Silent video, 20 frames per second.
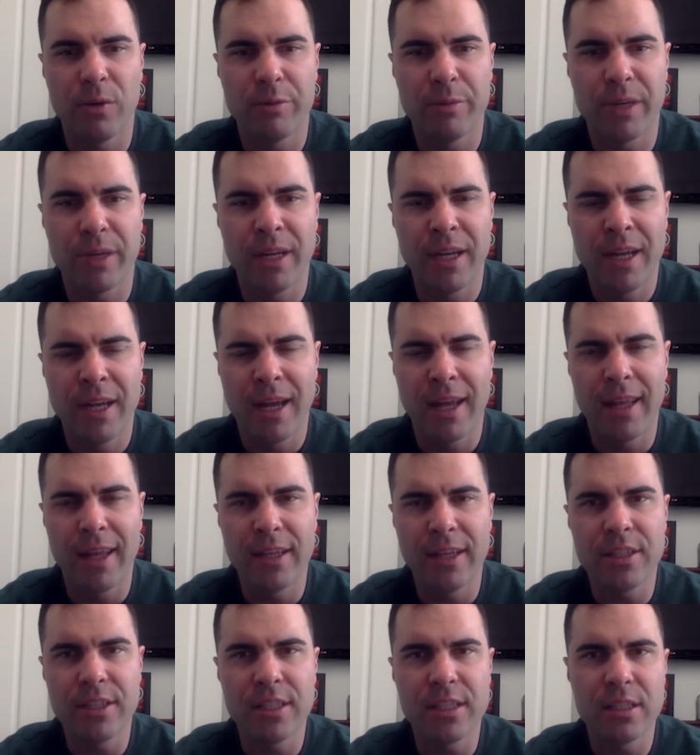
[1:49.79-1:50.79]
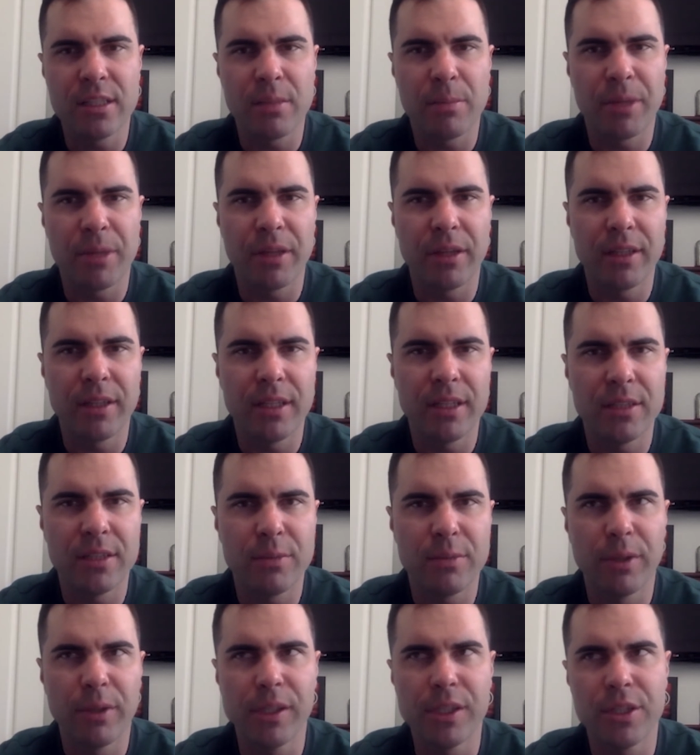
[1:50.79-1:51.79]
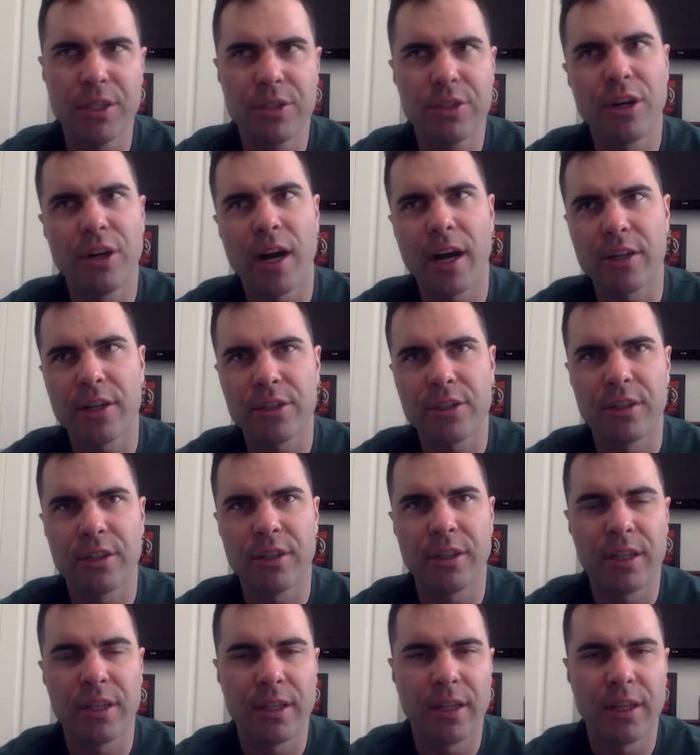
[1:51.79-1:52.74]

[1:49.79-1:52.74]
But I think just his ability, he's really structured